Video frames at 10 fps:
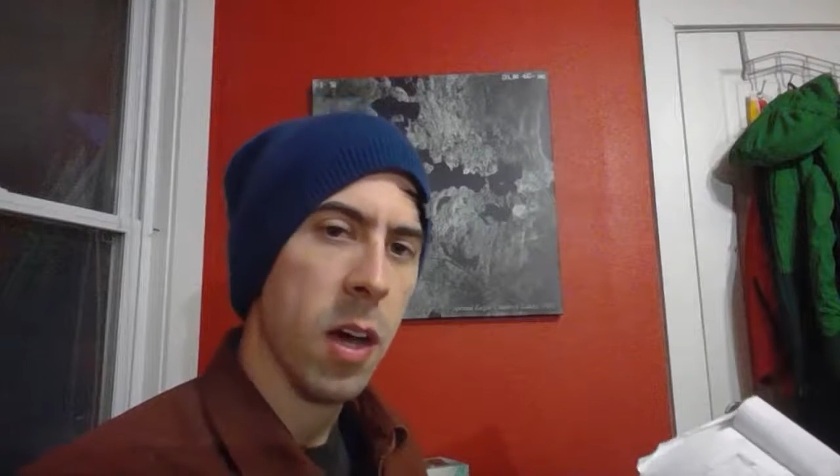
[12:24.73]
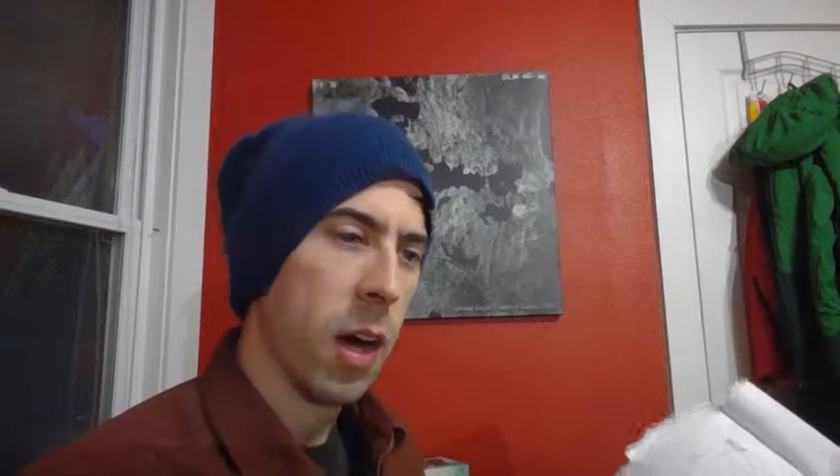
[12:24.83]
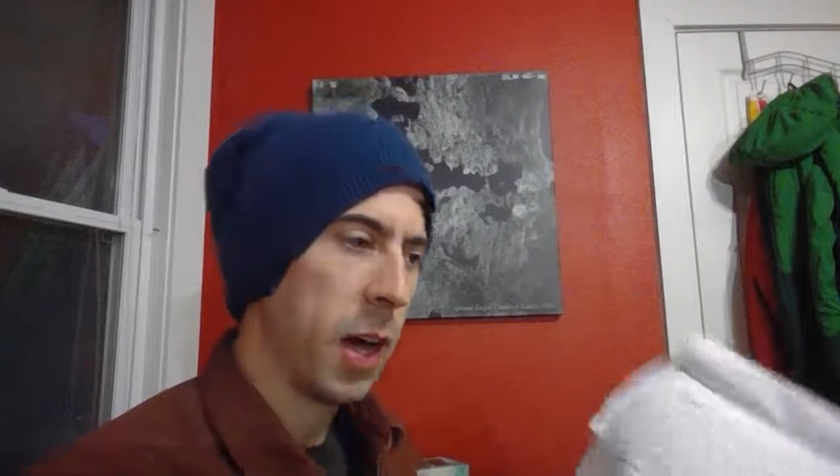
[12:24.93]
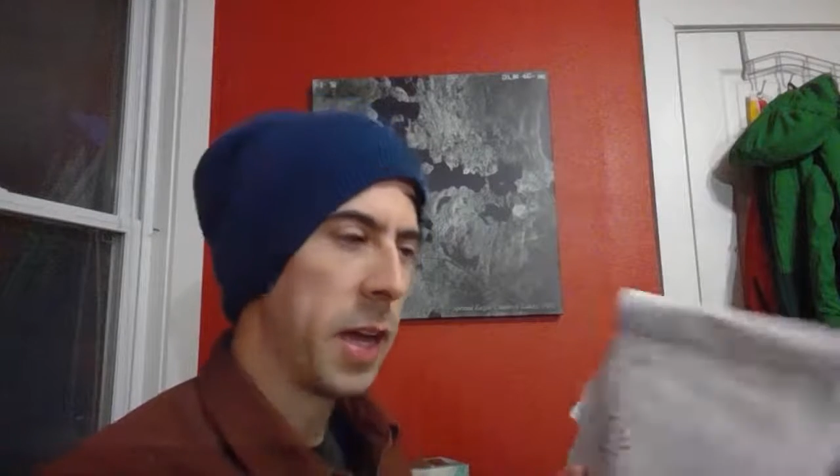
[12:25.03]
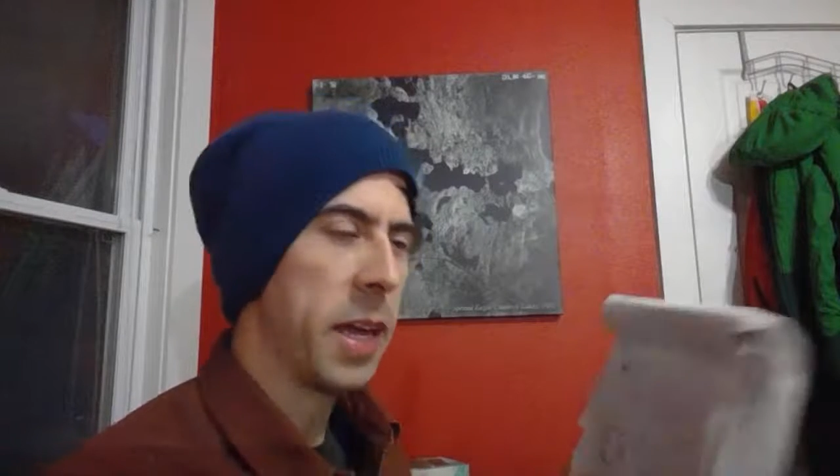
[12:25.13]

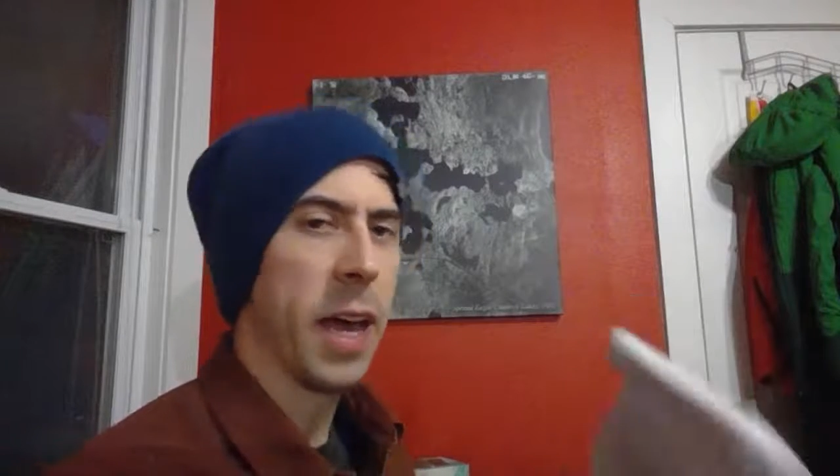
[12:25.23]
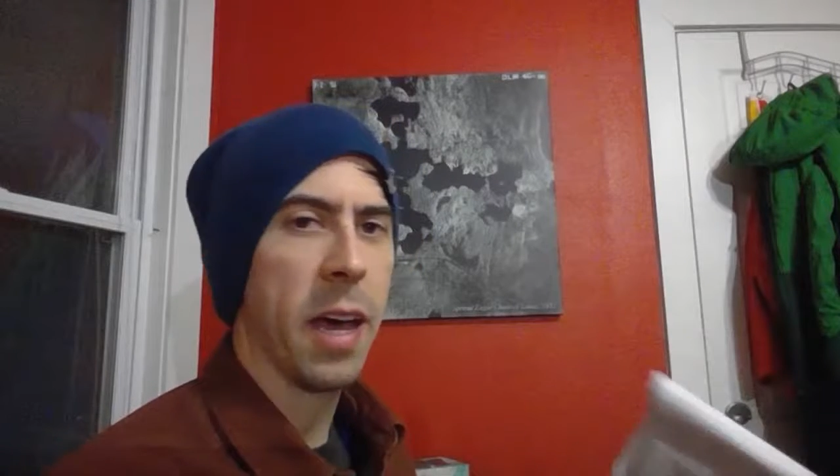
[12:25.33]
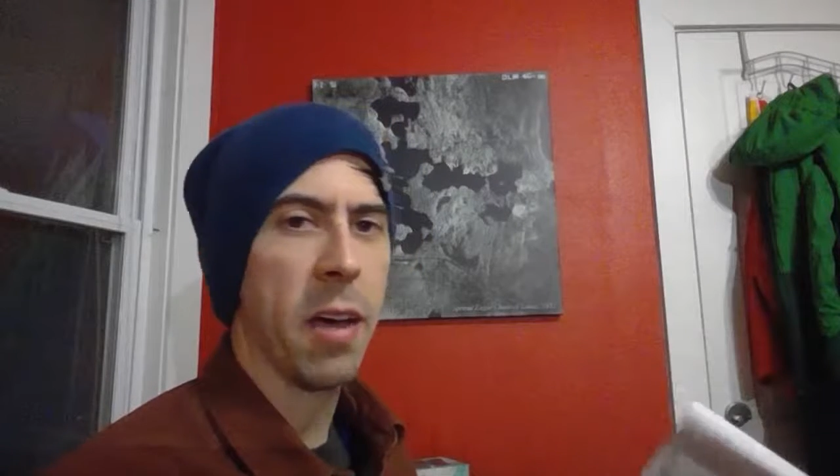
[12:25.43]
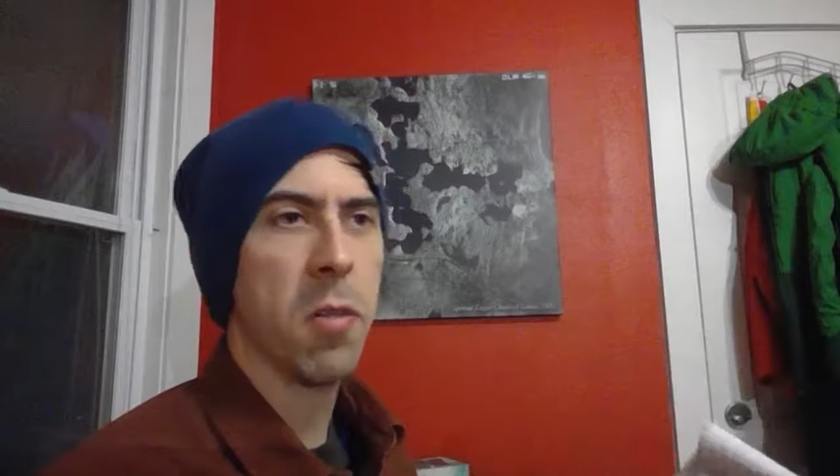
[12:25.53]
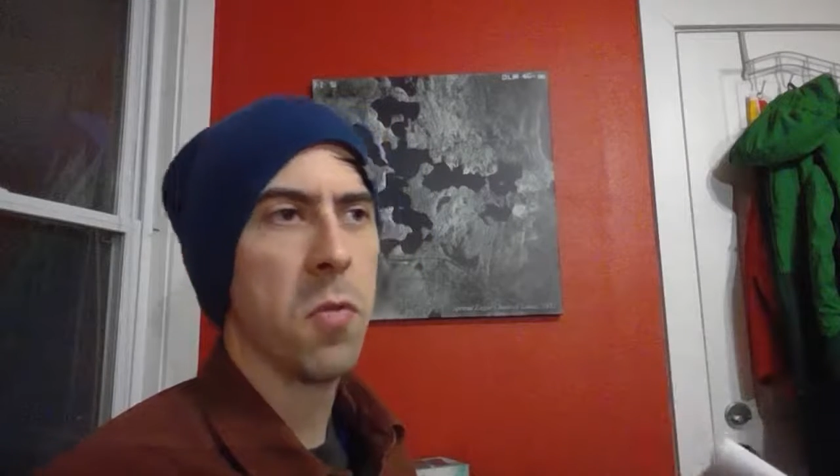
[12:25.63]
I
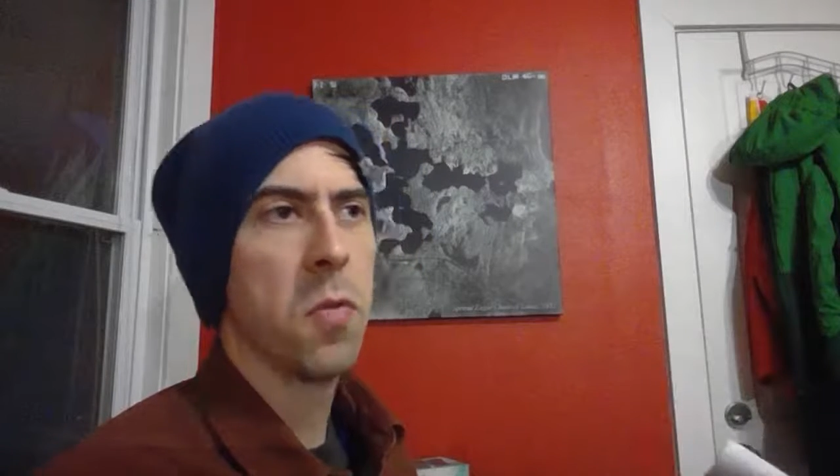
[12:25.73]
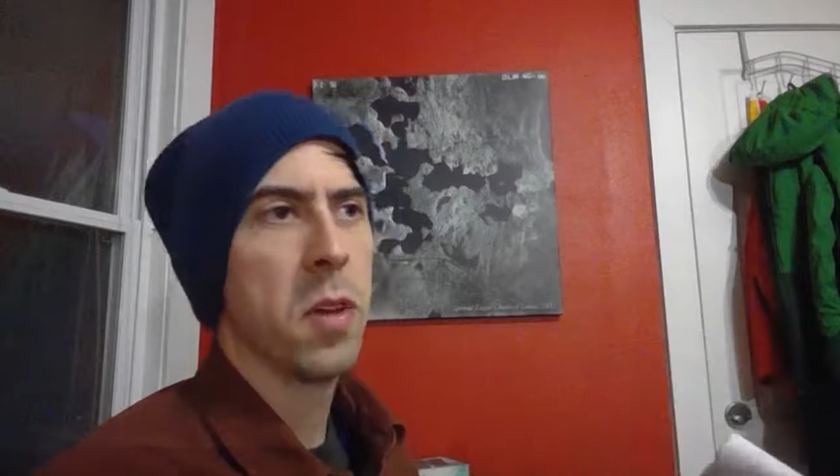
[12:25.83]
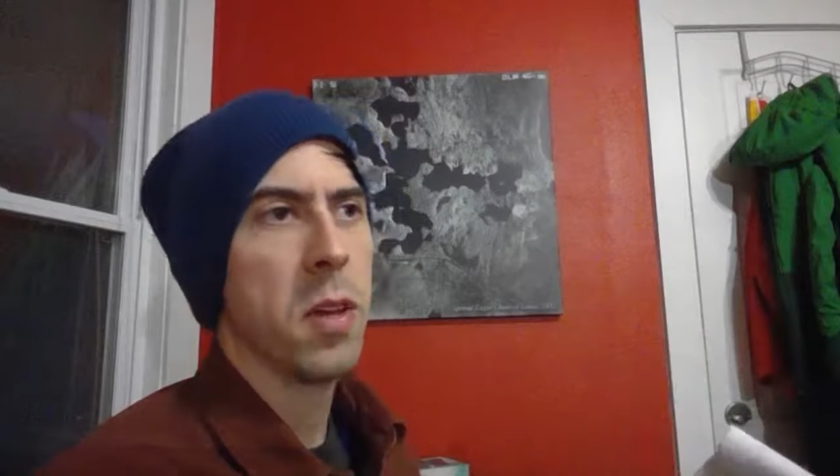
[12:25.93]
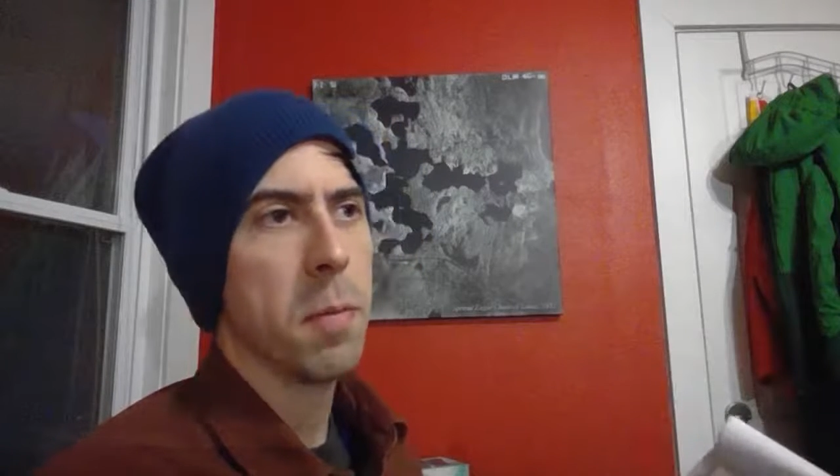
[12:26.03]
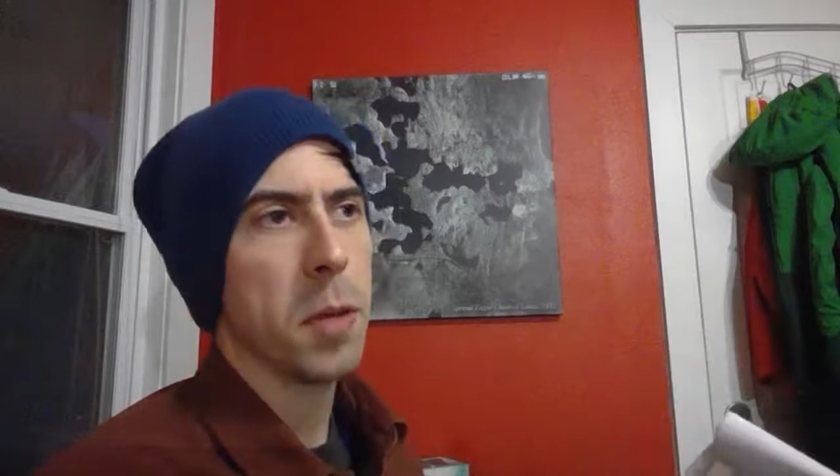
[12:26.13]
have
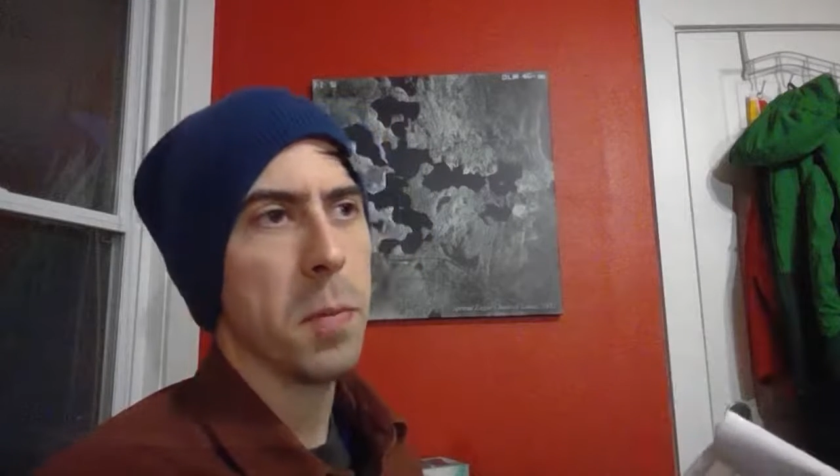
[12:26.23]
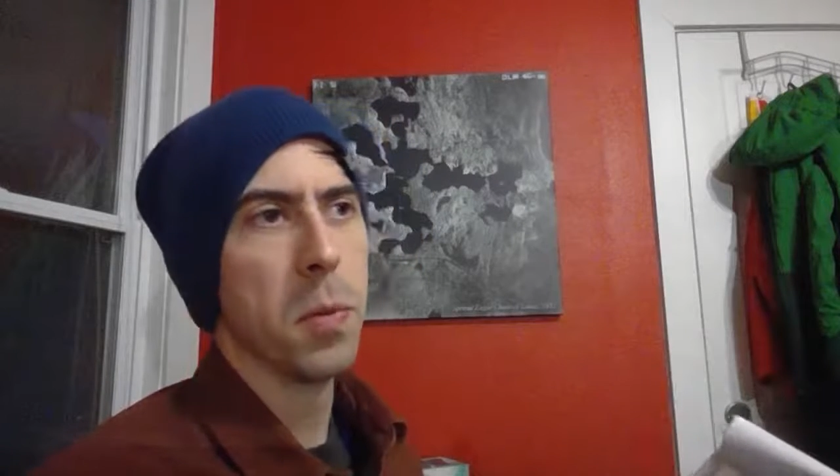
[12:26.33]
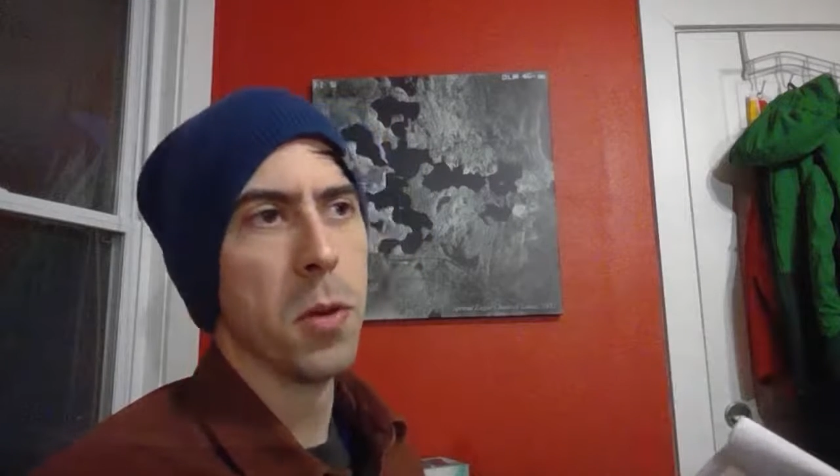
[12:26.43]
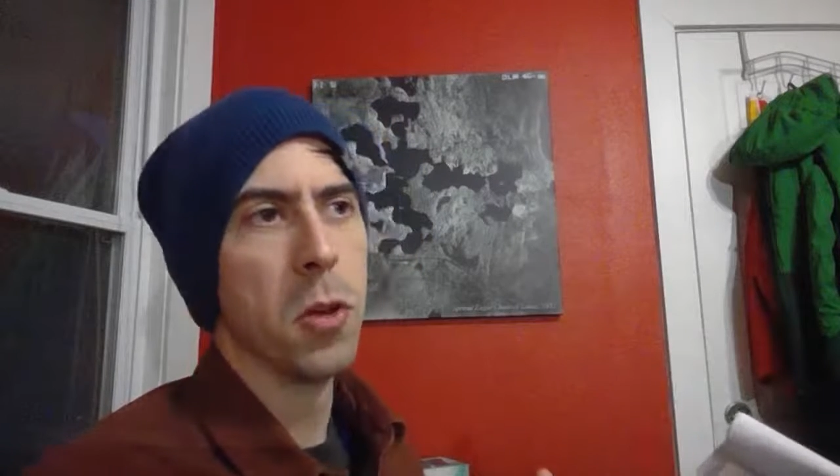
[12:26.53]
people